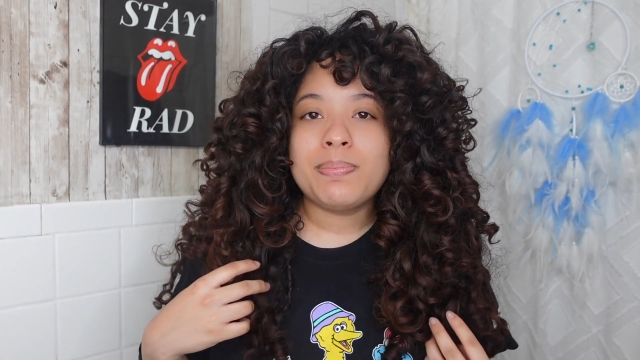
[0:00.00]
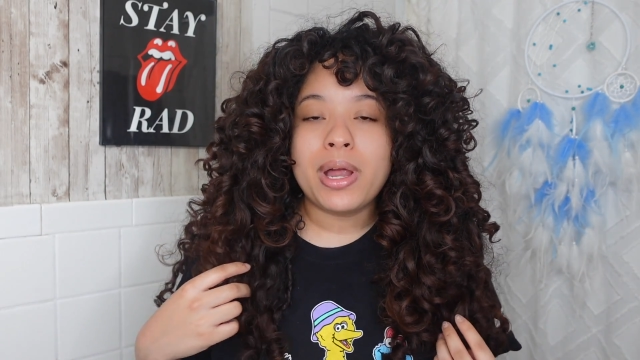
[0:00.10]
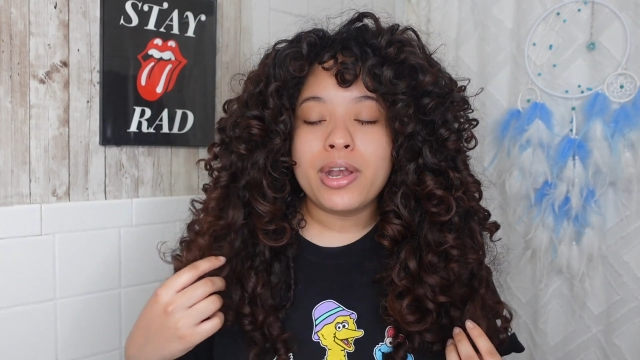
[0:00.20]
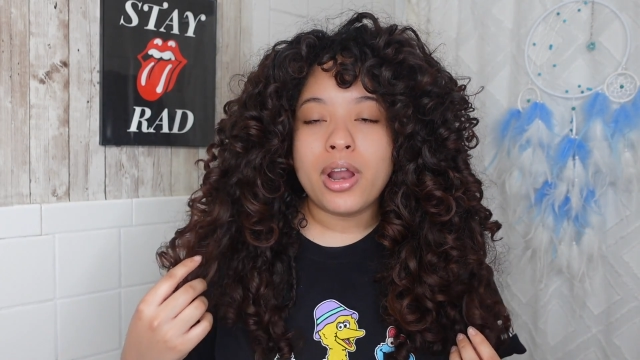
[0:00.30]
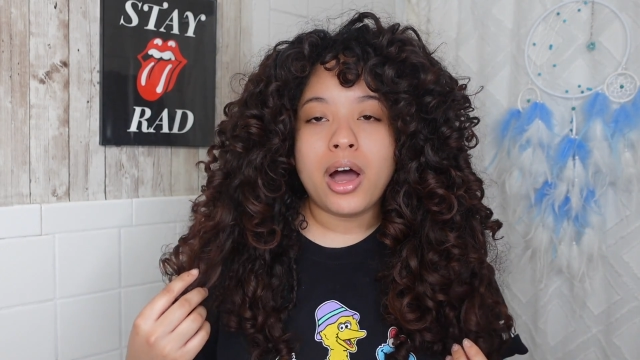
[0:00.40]

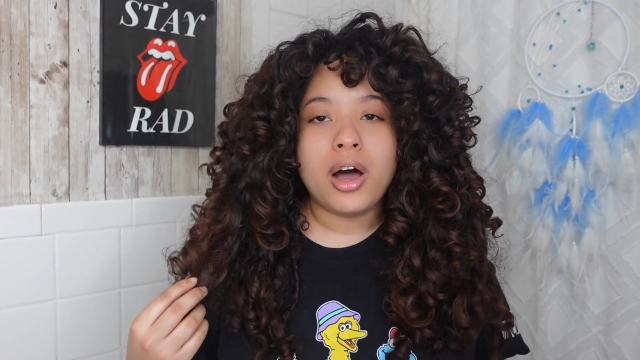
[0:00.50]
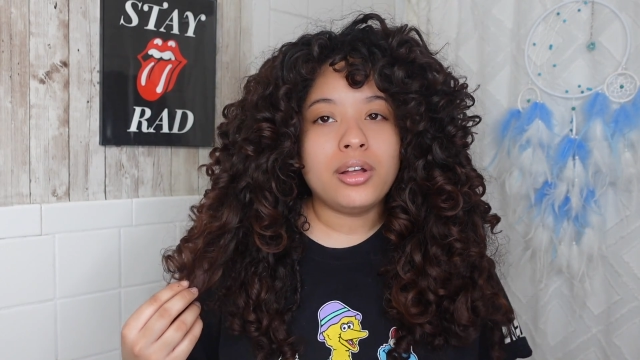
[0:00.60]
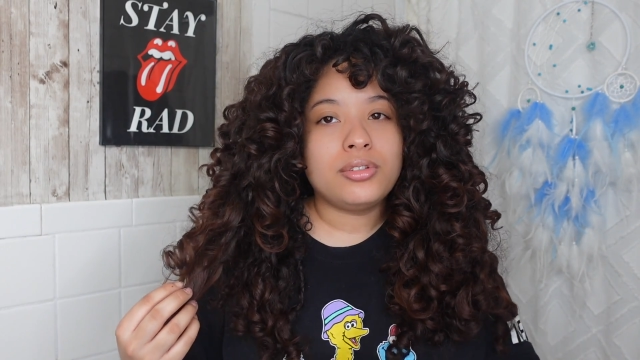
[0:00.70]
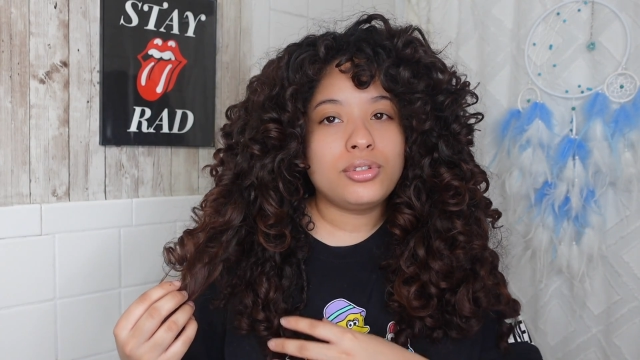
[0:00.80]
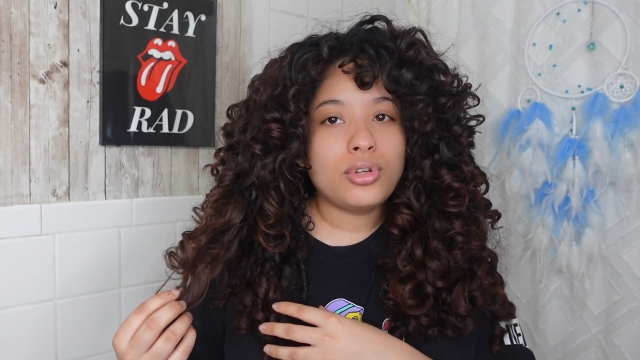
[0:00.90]
but
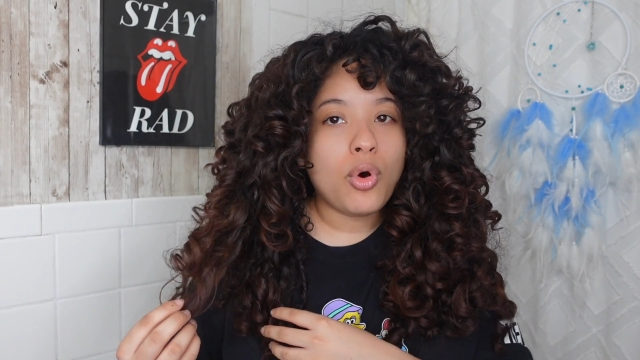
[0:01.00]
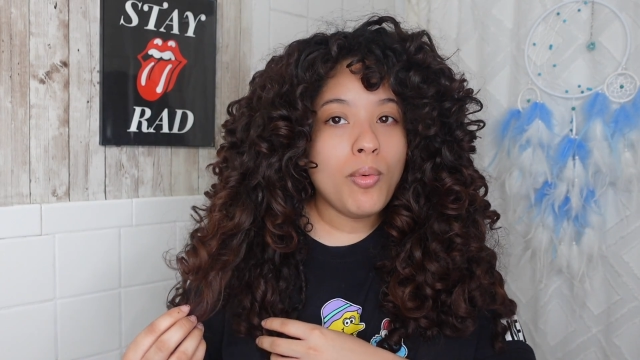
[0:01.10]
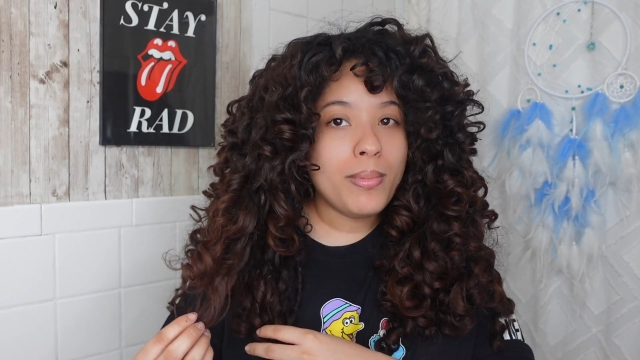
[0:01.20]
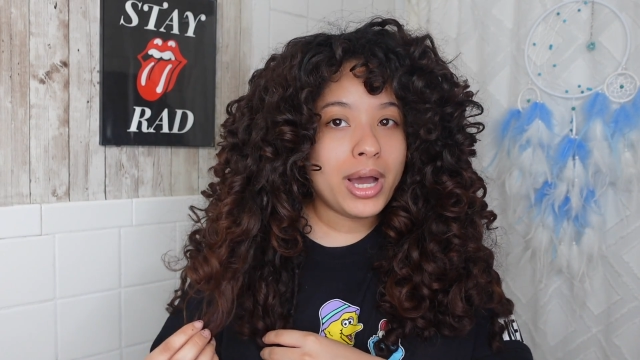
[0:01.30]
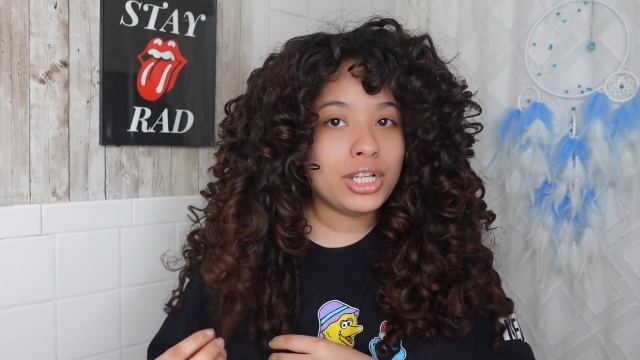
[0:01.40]
not
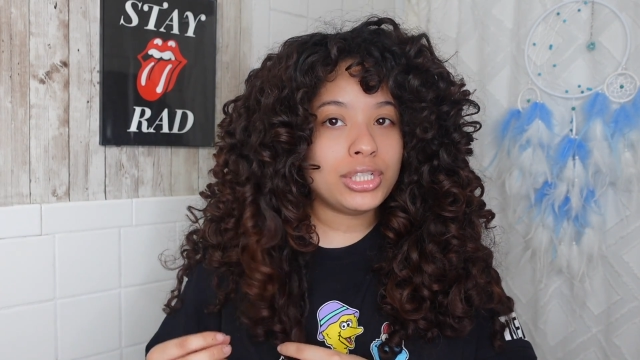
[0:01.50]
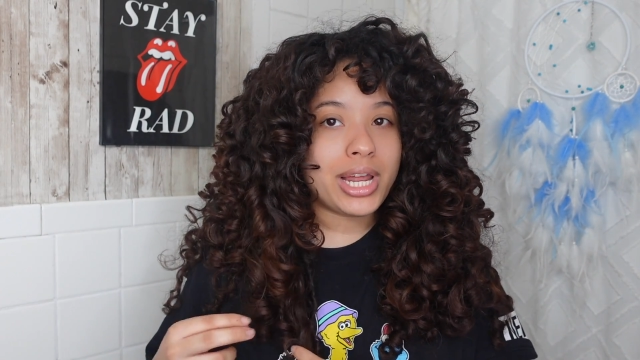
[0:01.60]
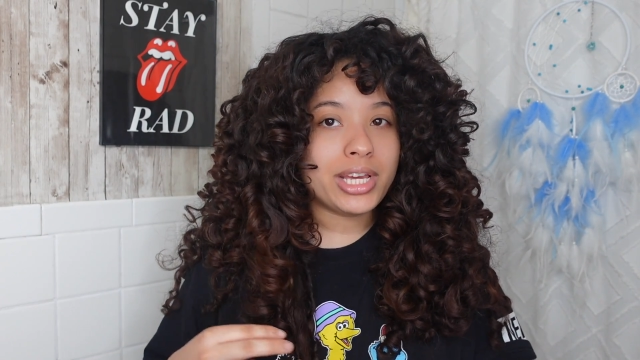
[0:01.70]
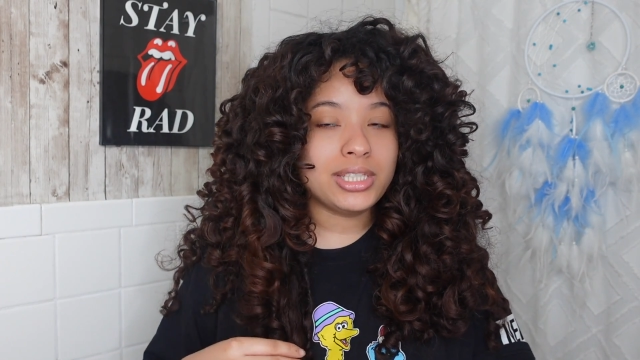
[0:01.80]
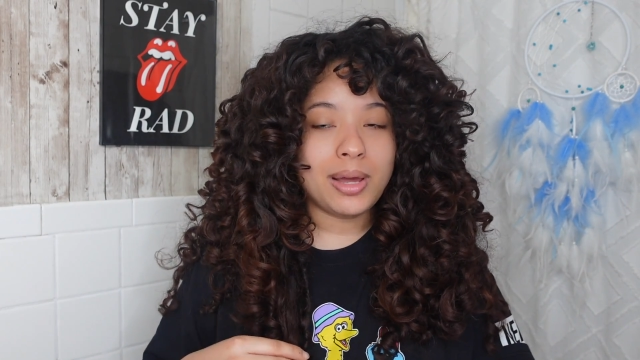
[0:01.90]
so much
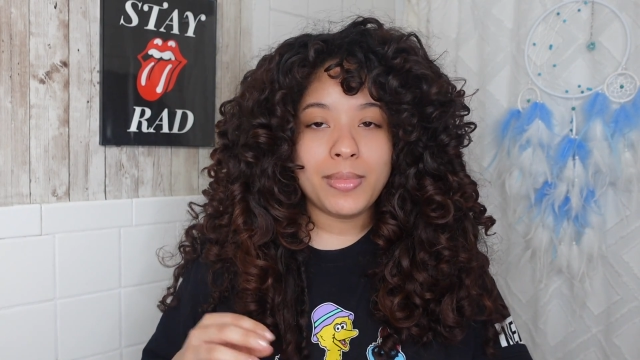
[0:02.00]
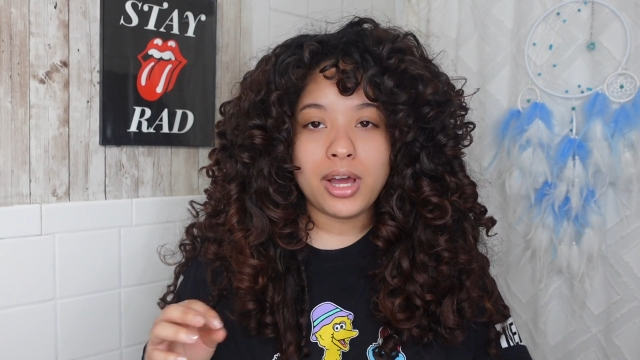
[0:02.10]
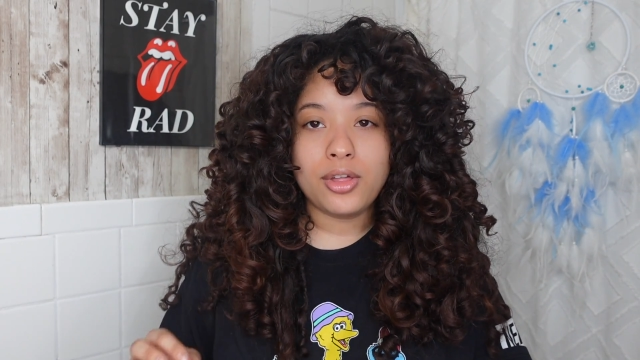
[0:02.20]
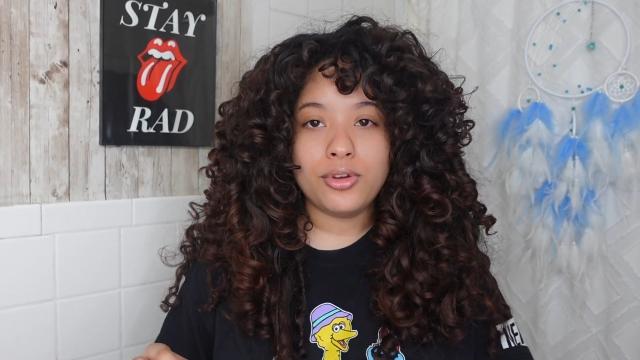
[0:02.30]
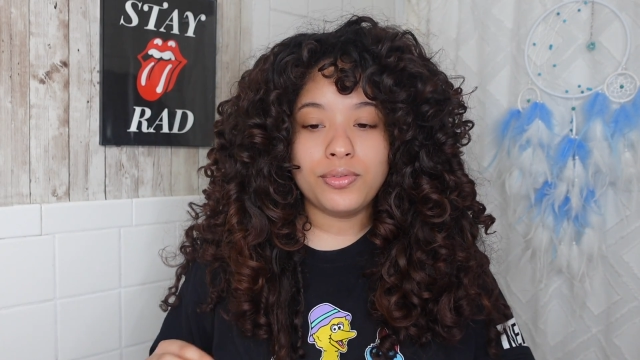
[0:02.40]
like some
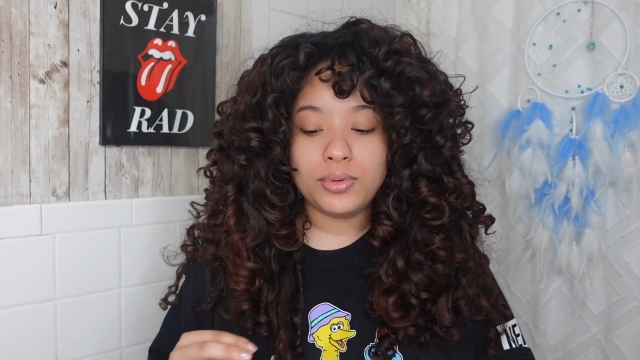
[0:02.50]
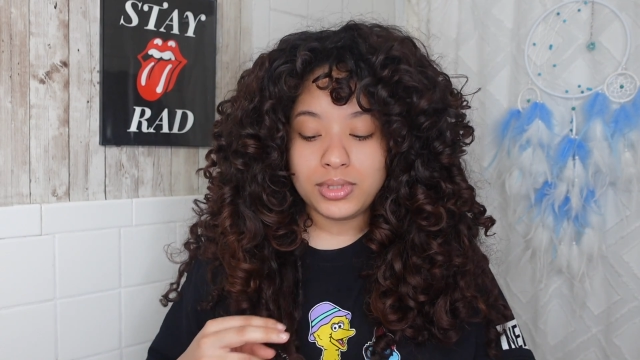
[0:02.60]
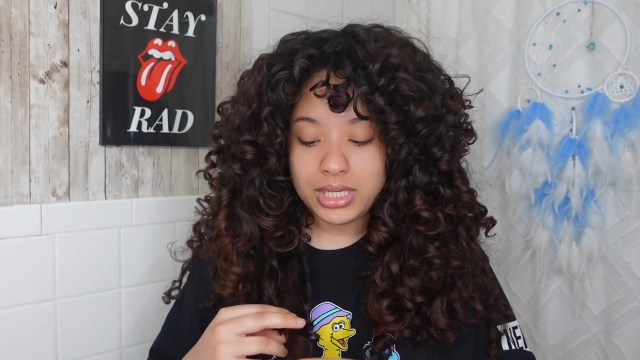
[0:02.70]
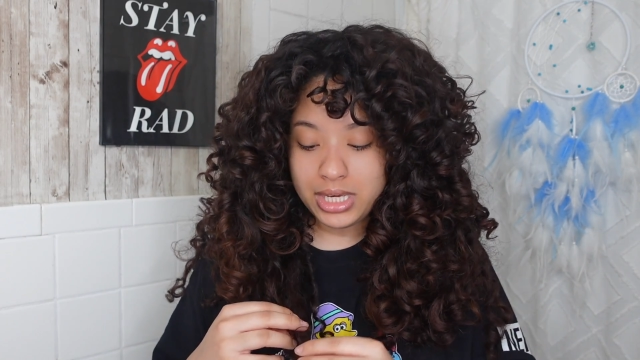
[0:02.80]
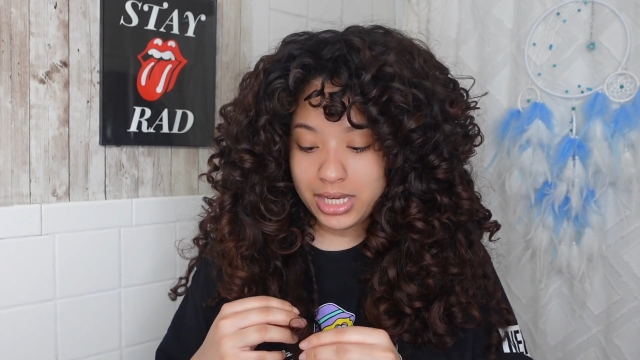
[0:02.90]
other
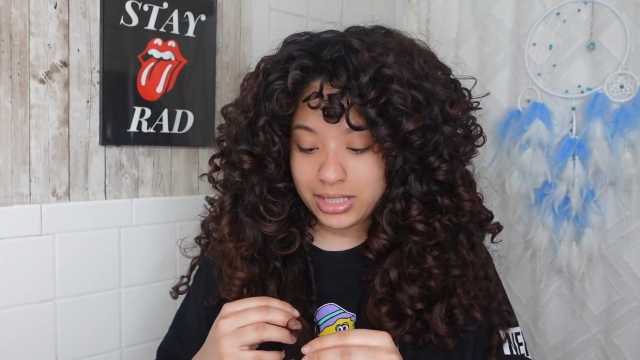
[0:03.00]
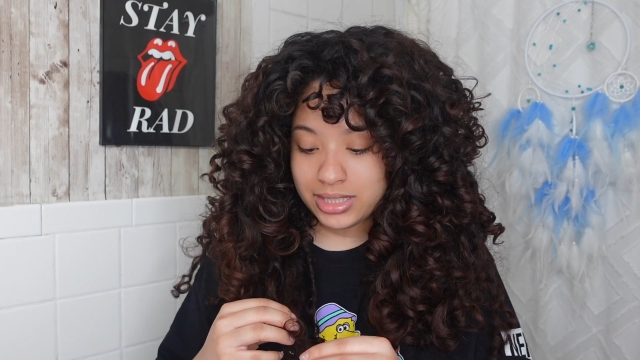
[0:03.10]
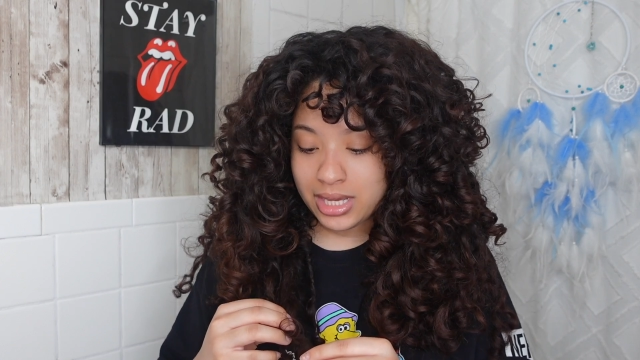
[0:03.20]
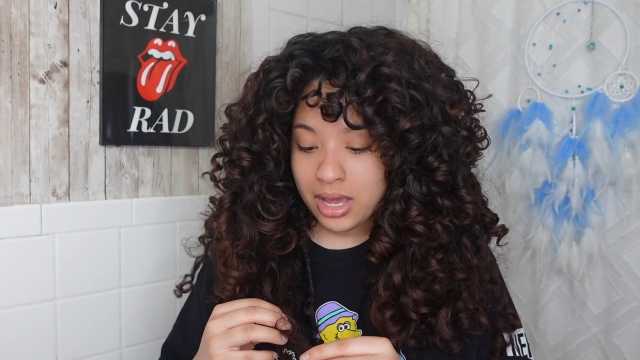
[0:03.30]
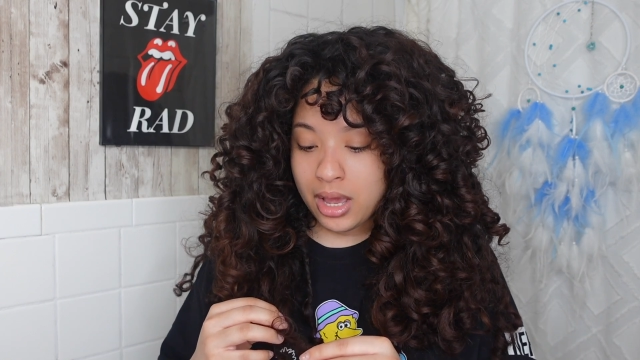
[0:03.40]
routines.